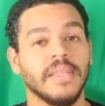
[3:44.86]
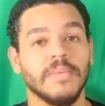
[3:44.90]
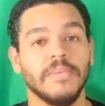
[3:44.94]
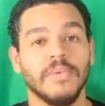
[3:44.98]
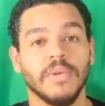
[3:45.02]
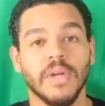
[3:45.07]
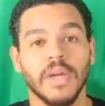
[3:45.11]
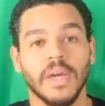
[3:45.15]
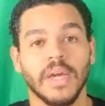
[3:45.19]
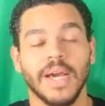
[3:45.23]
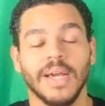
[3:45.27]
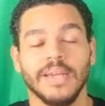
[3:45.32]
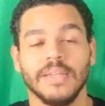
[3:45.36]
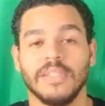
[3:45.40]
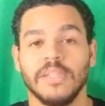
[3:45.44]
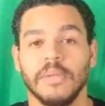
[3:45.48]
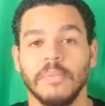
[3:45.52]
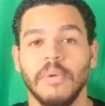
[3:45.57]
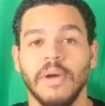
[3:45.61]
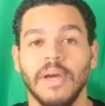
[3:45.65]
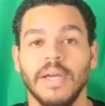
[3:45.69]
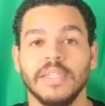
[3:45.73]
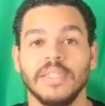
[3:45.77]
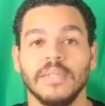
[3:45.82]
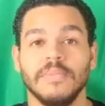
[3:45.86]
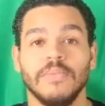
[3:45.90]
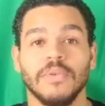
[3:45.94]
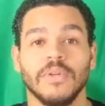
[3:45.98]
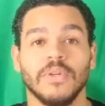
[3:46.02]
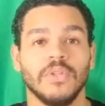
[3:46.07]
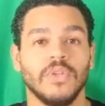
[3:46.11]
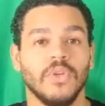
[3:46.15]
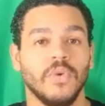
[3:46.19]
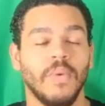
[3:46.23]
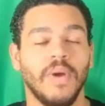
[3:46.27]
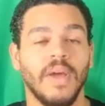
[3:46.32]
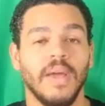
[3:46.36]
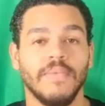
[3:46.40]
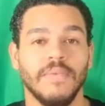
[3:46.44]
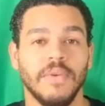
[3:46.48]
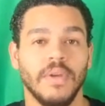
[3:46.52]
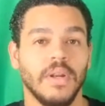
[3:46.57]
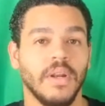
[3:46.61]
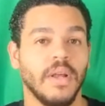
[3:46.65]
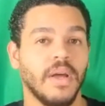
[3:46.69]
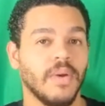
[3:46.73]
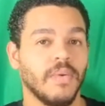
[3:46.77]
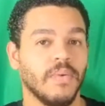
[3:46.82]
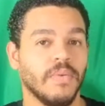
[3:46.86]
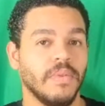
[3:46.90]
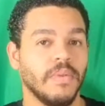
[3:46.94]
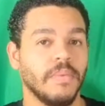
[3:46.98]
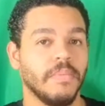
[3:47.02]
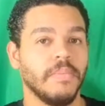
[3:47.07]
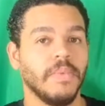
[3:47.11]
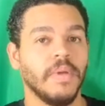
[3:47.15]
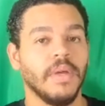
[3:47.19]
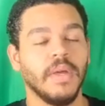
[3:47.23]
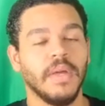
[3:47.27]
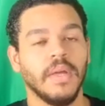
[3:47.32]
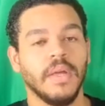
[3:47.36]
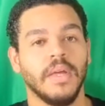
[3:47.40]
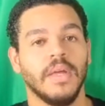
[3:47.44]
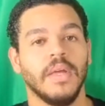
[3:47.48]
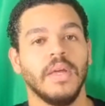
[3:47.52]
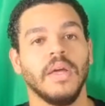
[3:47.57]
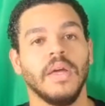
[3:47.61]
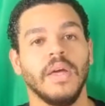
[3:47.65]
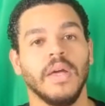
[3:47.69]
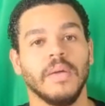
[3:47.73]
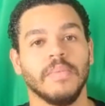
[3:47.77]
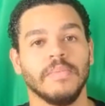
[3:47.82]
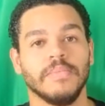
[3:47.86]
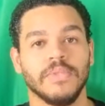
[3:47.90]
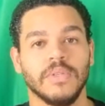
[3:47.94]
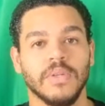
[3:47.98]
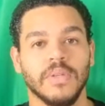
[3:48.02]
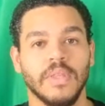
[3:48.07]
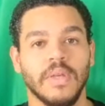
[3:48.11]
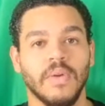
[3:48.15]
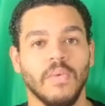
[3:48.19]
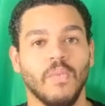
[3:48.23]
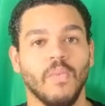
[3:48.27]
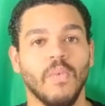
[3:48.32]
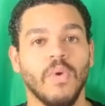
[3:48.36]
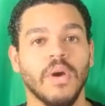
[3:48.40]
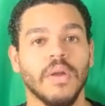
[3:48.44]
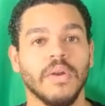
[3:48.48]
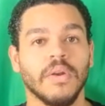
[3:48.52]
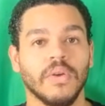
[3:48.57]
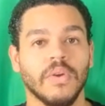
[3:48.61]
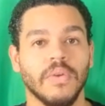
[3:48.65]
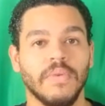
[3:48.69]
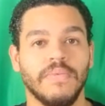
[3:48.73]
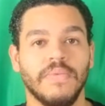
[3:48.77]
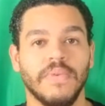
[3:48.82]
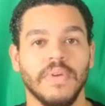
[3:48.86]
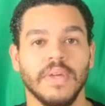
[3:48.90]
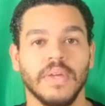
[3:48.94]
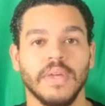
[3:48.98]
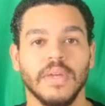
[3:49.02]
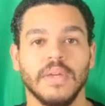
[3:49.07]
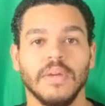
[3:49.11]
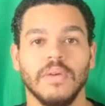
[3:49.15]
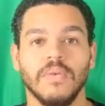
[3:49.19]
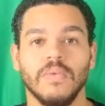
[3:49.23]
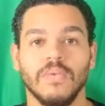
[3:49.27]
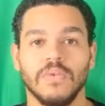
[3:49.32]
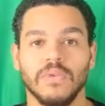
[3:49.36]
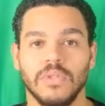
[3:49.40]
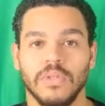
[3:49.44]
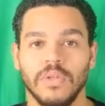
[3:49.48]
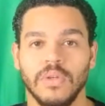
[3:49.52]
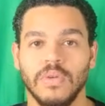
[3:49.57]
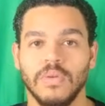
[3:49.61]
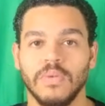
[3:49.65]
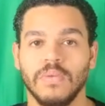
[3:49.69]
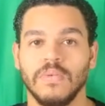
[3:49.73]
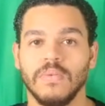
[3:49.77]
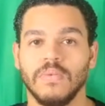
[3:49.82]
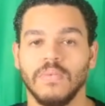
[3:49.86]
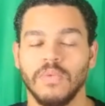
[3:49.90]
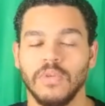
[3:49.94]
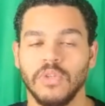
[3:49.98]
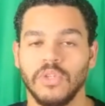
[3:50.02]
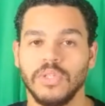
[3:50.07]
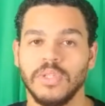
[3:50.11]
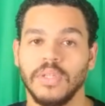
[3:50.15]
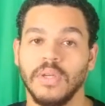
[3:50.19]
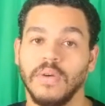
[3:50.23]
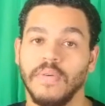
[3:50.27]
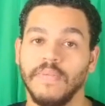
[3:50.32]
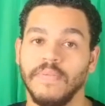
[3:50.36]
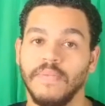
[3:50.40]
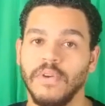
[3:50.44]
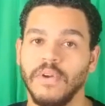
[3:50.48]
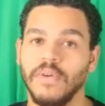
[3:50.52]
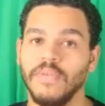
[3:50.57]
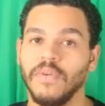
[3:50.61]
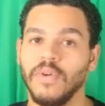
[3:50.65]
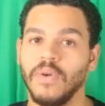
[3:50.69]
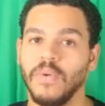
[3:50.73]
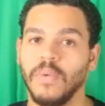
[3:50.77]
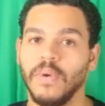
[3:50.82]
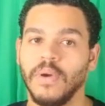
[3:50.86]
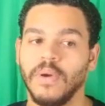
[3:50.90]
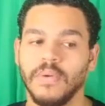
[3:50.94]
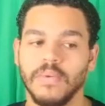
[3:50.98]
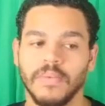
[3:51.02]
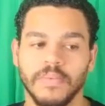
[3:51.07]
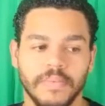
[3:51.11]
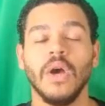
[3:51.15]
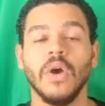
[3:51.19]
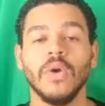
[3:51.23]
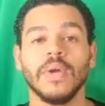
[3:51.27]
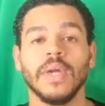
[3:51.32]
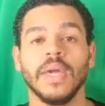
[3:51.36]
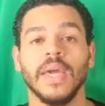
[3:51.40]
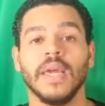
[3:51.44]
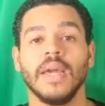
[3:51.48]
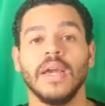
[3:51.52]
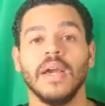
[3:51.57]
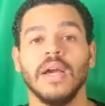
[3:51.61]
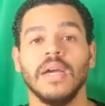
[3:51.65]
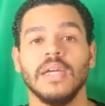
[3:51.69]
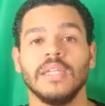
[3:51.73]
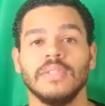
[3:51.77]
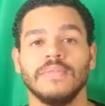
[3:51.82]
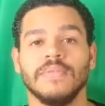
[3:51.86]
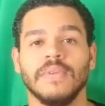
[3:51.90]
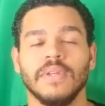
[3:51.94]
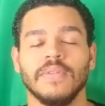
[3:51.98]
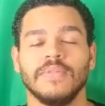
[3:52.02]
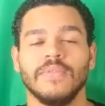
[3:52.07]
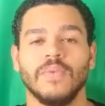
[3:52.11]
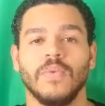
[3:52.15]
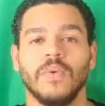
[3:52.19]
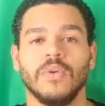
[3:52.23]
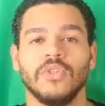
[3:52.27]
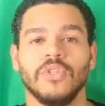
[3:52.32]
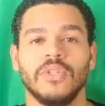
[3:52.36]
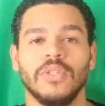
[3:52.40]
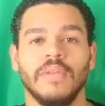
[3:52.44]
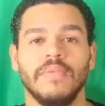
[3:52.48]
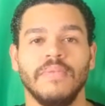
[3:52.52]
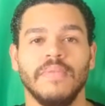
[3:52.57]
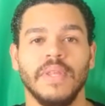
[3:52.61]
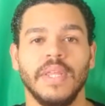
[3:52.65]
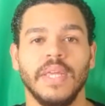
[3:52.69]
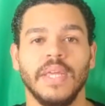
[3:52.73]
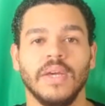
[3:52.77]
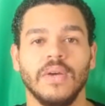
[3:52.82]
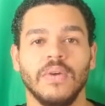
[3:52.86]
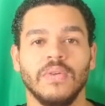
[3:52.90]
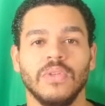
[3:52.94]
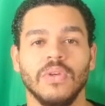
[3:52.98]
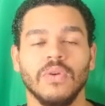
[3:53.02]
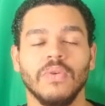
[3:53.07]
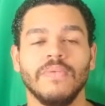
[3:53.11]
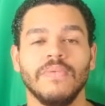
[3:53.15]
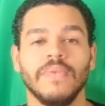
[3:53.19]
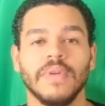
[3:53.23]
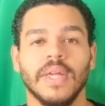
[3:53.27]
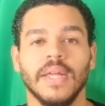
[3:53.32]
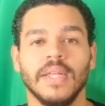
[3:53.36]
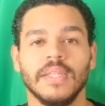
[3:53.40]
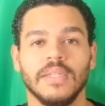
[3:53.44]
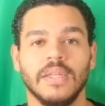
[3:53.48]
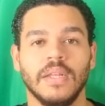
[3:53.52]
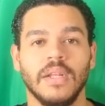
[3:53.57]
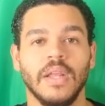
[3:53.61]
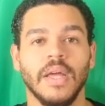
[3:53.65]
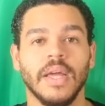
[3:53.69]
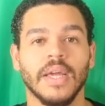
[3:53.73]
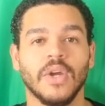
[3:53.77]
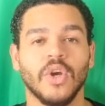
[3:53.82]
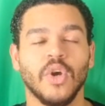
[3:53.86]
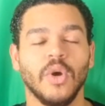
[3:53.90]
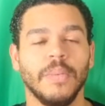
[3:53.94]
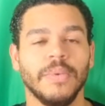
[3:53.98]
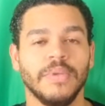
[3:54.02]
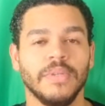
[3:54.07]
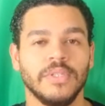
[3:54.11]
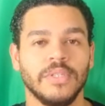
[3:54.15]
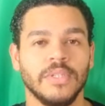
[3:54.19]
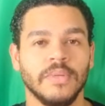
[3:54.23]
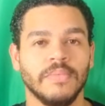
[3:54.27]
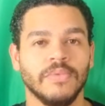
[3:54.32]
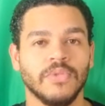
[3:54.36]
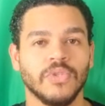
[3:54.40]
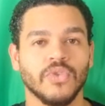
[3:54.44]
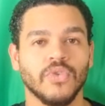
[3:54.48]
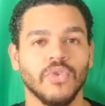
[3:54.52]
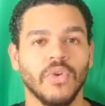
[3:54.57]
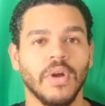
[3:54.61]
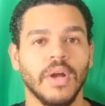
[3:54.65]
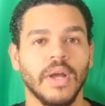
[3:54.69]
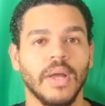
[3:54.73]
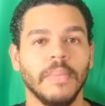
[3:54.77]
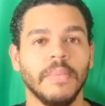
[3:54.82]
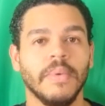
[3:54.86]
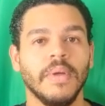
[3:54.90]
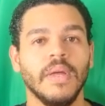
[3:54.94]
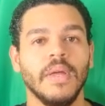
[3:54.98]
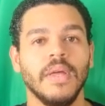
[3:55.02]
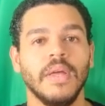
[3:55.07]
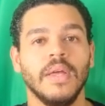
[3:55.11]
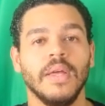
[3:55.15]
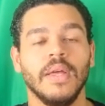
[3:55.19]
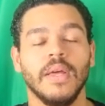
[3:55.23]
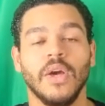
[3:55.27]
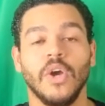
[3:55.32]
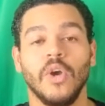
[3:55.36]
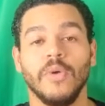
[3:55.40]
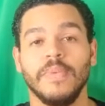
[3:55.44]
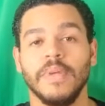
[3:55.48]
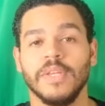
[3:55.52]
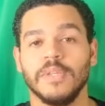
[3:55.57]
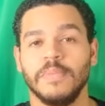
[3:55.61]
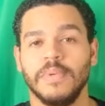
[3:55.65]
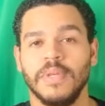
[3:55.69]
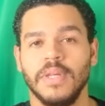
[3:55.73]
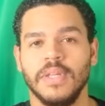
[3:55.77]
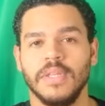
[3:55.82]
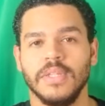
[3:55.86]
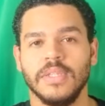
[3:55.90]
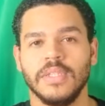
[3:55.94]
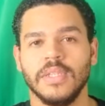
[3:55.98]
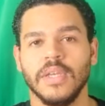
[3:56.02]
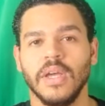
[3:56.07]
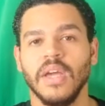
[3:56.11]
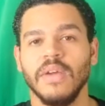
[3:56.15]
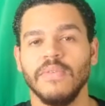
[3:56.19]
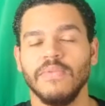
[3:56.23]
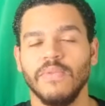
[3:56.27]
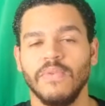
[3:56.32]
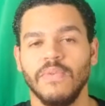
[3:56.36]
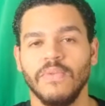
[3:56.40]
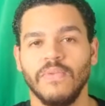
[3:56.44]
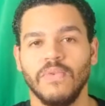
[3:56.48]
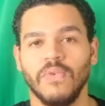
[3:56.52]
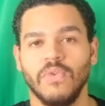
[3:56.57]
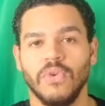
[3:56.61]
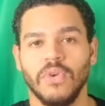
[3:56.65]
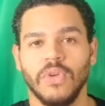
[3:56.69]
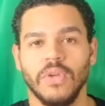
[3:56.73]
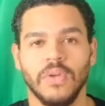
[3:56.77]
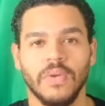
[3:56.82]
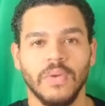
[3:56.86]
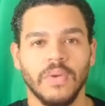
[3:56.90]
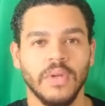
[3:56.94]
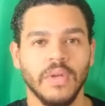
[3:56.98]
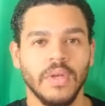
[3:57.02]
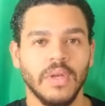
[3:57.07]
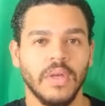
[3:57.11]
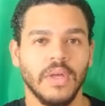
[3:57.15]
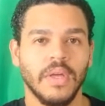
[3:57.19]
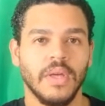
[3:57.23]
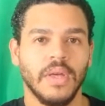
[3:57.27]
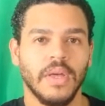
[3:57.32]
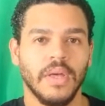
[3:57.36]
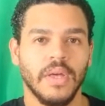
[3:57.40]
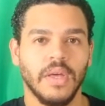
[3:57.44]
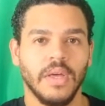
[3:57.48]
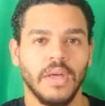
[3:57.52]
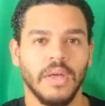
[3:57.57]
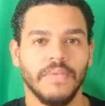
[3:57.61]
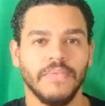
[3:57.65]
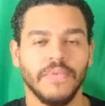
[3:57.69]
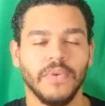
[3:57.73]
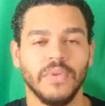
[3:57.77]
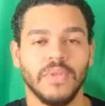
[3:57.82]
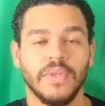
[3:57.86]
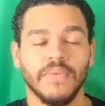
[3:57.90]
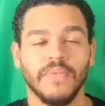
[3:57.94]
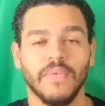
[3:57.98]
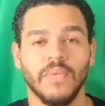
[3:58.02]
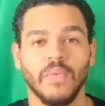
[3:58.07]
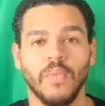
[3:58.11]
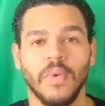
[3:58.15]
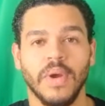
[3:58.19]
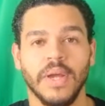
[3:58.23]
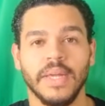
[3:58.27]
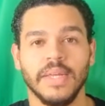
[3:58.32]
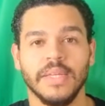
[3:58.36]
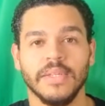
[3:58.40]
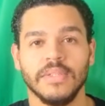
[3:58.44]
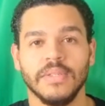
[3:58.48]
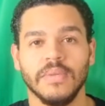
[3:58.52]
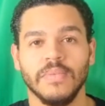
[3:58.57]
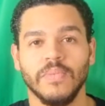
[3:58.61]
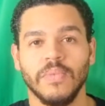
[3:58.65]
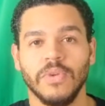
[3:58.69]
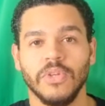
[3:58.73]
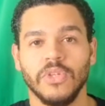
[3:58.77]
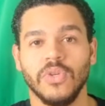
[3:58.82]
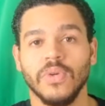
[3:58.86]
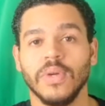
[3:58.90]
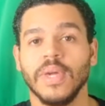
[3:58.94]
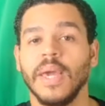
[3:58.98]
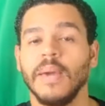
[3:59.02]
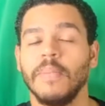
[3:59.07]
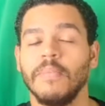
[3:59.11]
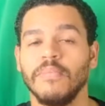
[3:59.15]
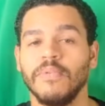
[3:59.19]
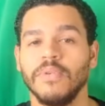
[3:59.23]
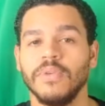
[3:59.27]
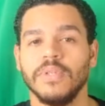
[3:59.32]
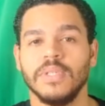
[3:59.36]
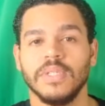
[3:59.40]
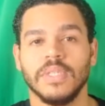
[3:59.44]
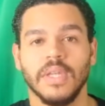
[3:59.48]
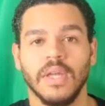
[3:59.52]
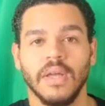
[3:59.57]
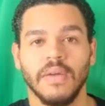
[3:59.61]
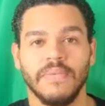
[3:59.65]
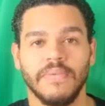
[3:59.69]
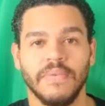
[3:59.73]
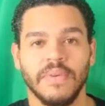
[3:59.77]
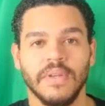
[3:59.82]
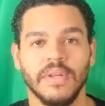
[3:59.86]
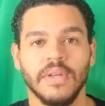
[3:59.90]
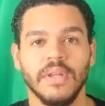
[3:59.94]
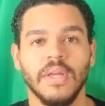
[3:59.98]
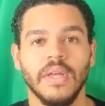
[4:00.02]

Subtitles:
them, you can customize them, you can do whatever you like with them. So they're one good thing also which sell very, very well. Okay guys, thanks for watching the video. Don't forget to like, comment, subscribe. I hope that's been insightful for you. A few different ways in which you can print stuff and